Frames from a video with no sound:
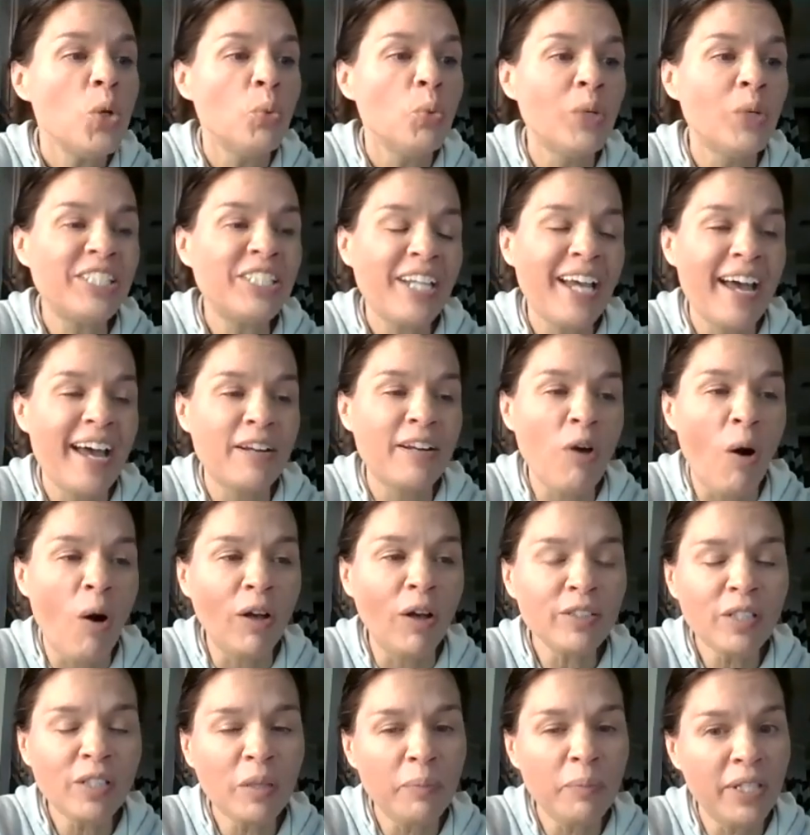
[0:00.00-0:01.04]
which can
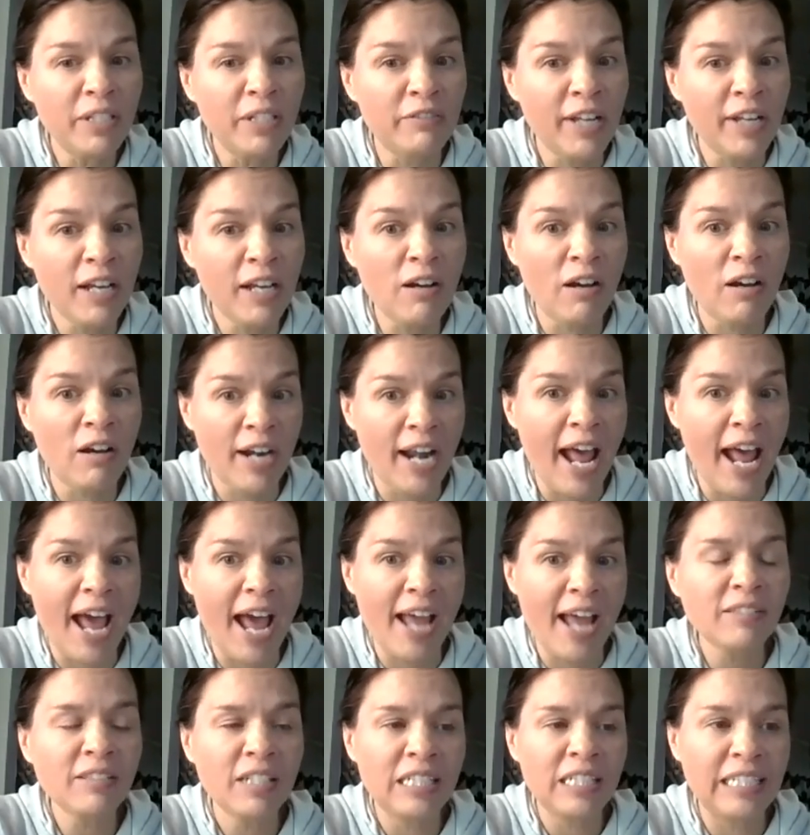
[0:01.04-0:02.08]
also be
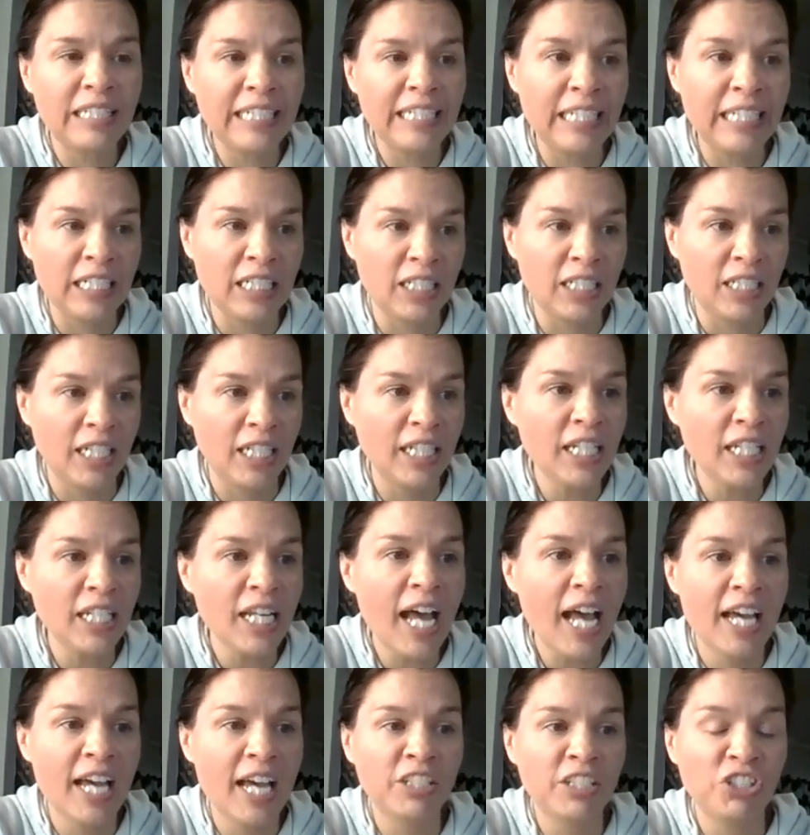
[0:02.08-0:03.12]
recognized clinically
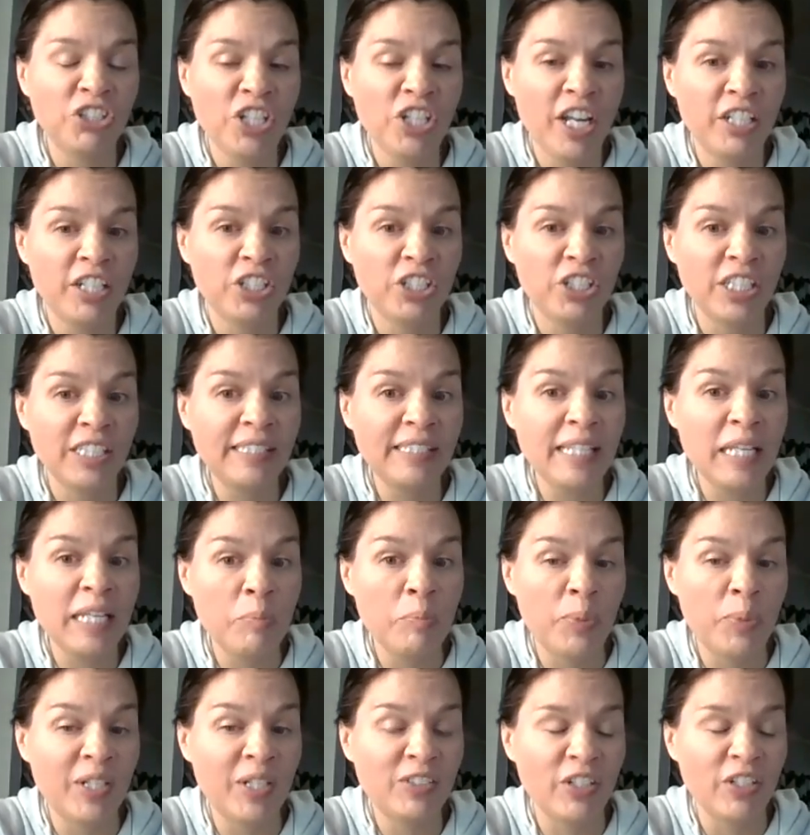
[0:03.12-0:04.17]
and changes
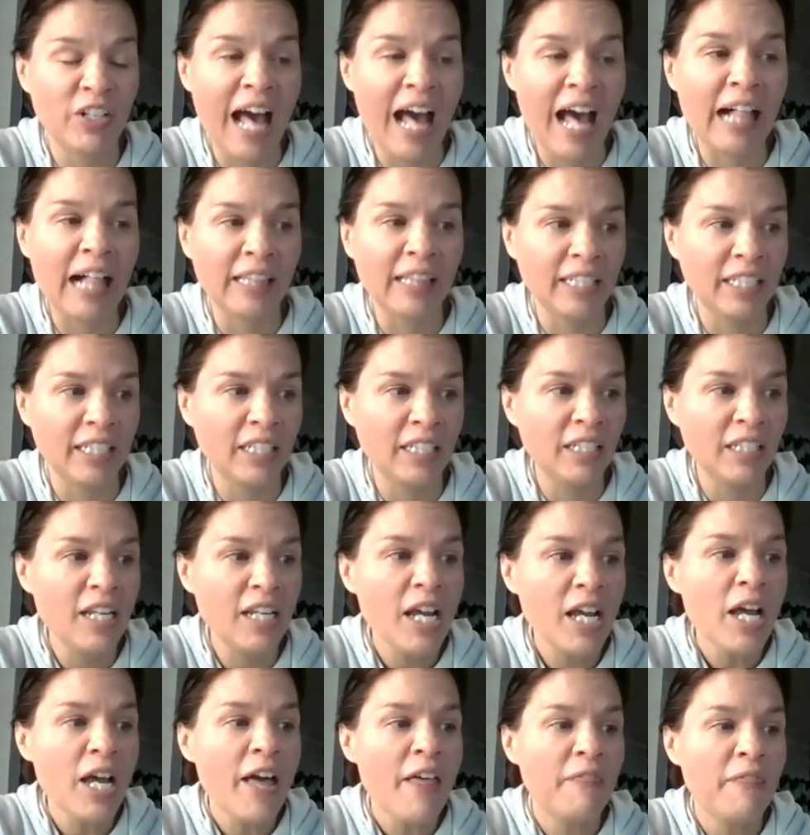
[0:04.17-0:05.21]
in personality.
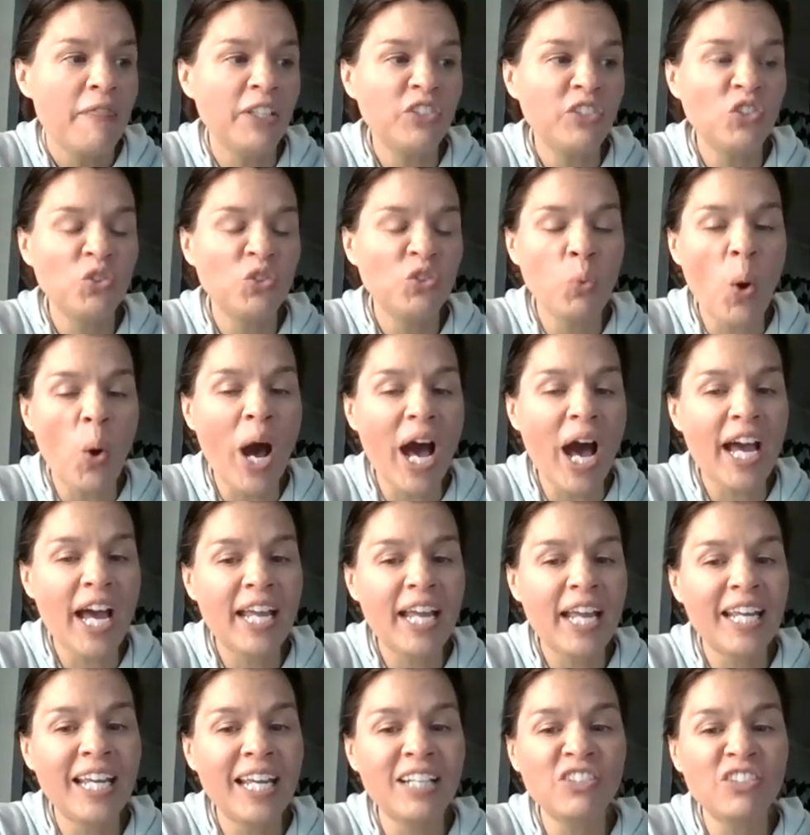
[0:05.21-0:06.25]
This is
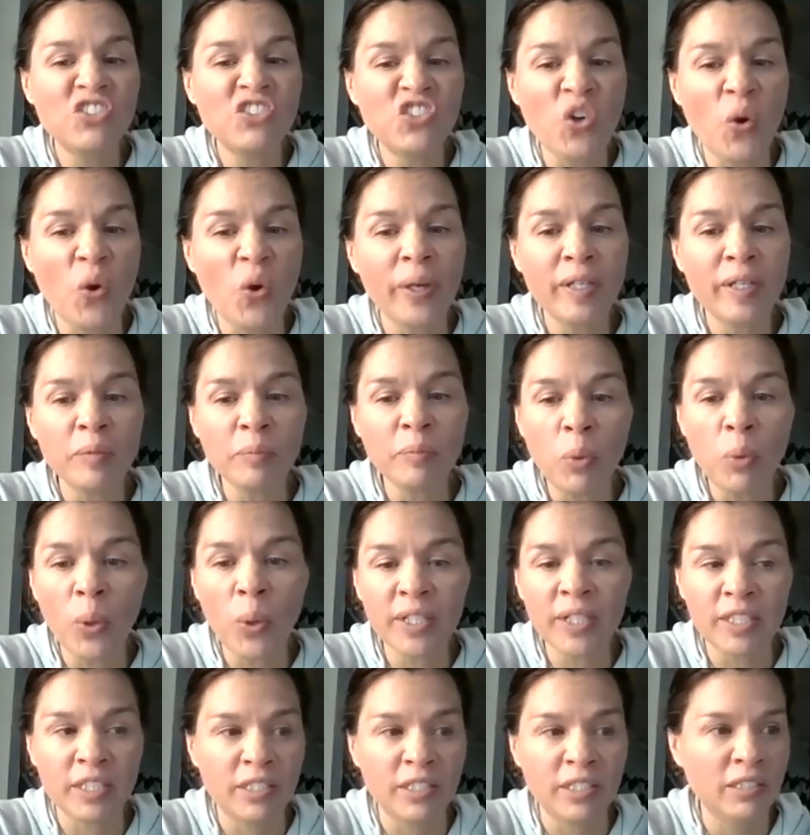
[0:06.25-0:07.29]
why it's so
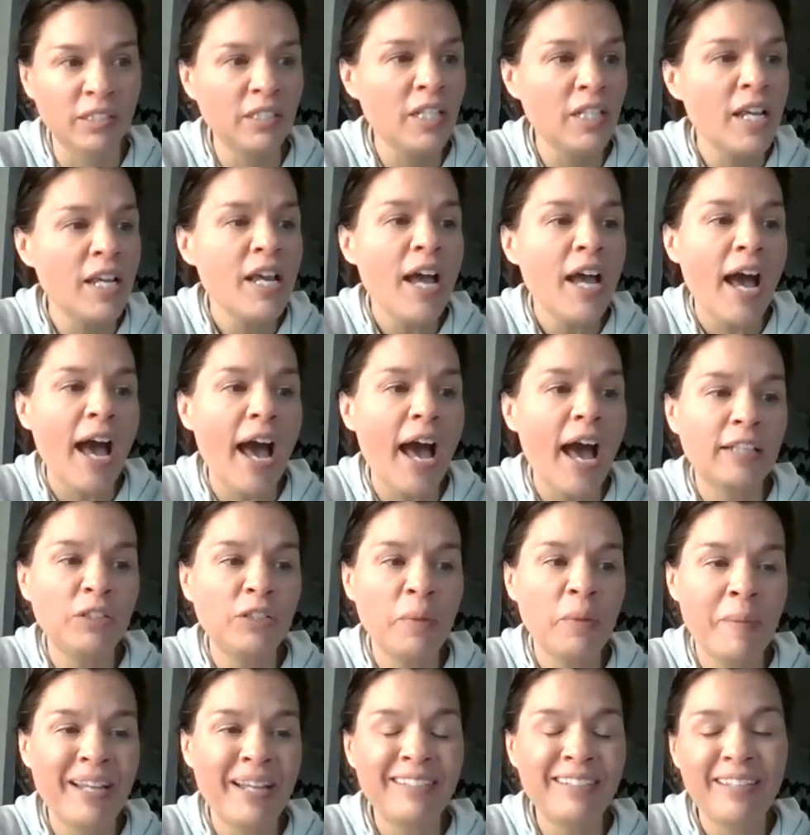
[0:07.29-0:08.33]
important
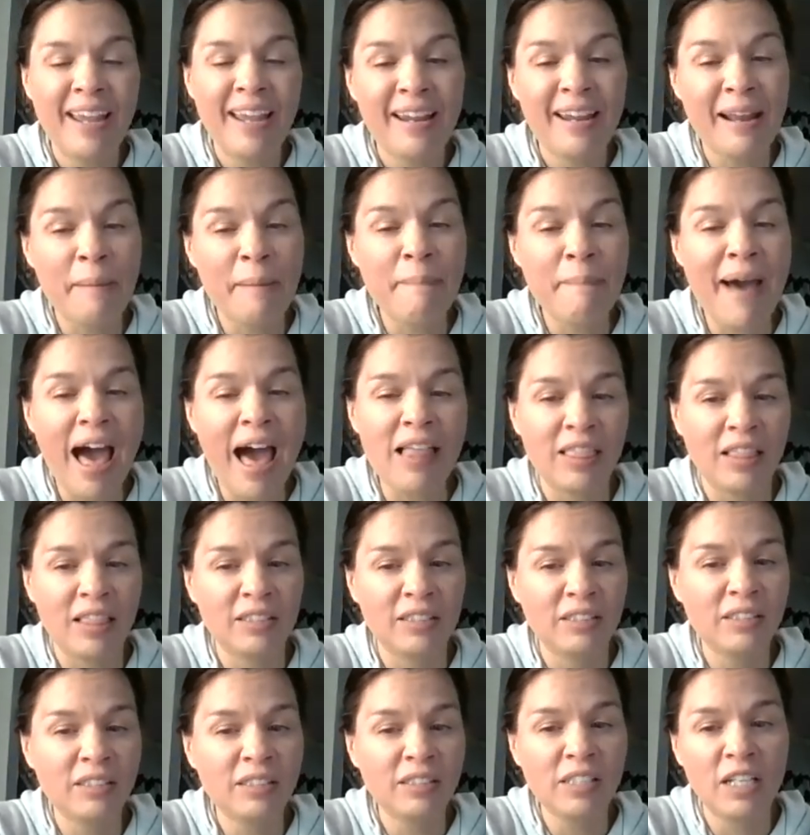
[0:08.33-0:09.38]
to maintain a
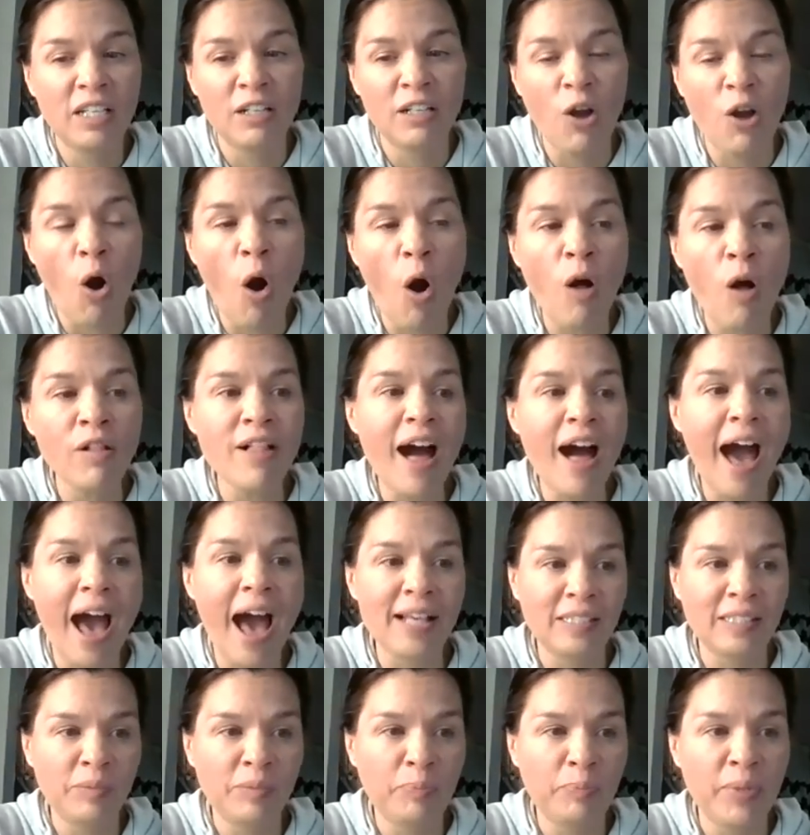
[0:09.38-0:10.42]
balance in all
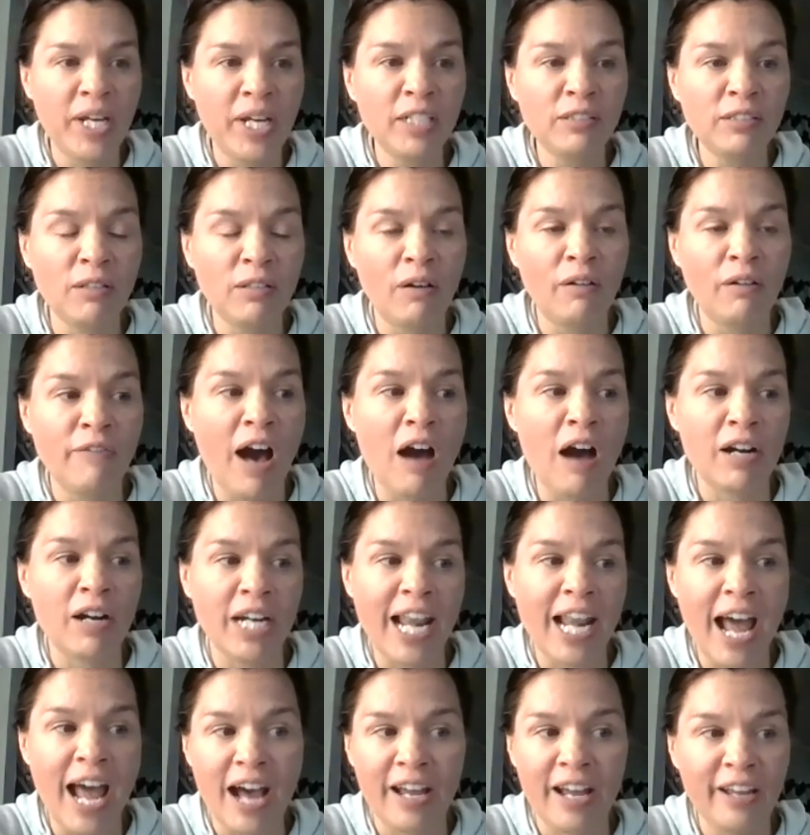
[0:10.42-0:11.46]
aspects of
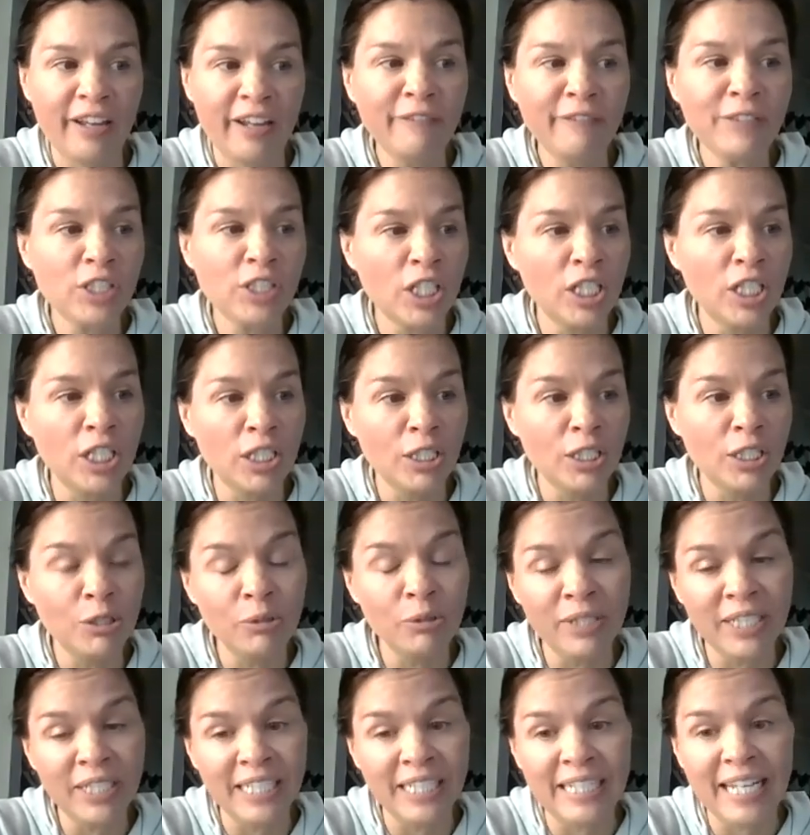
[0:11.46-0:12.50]
our lives,
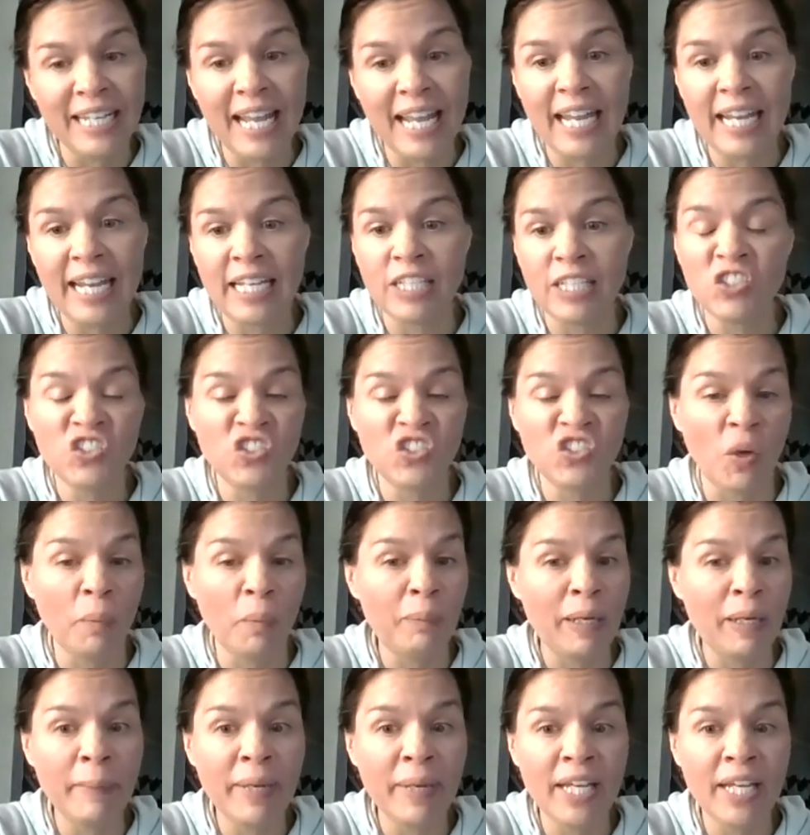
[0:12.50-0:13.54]
including any
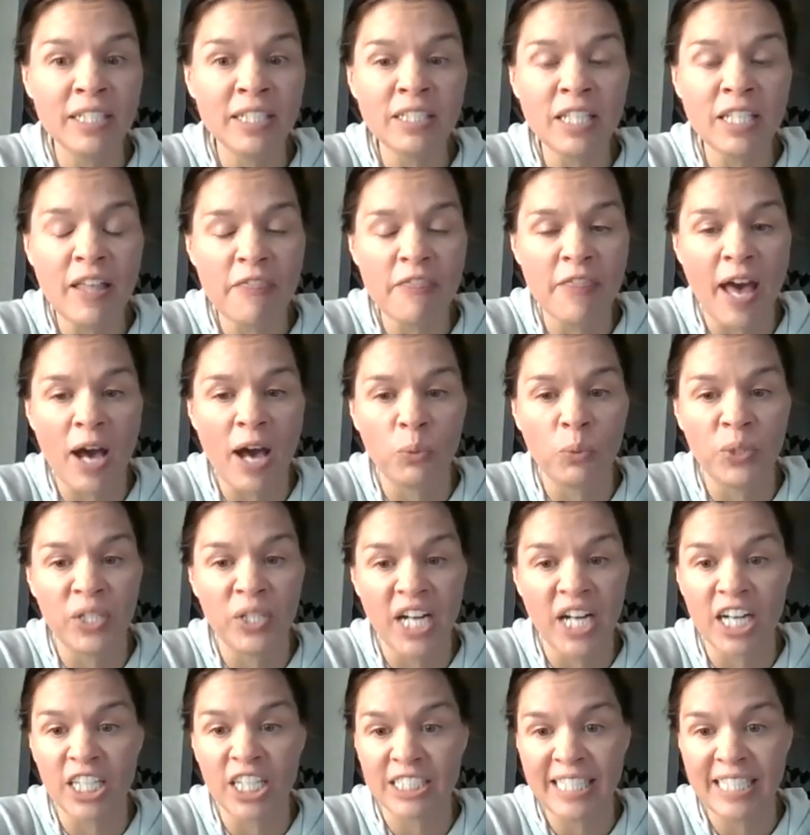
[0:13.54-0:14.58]
supplement that
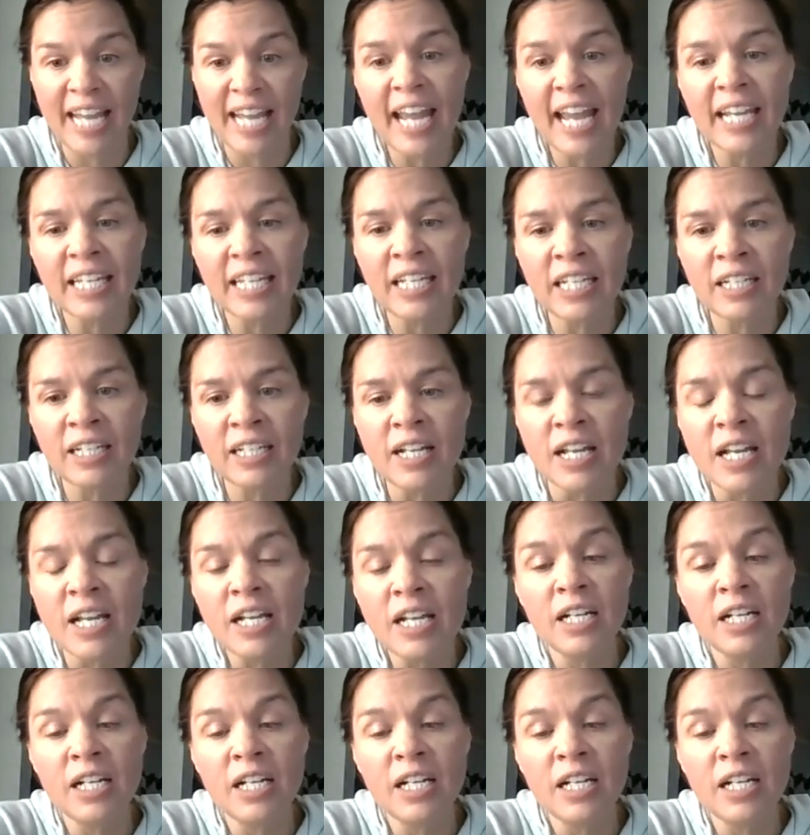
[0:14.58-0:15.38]
we are taking,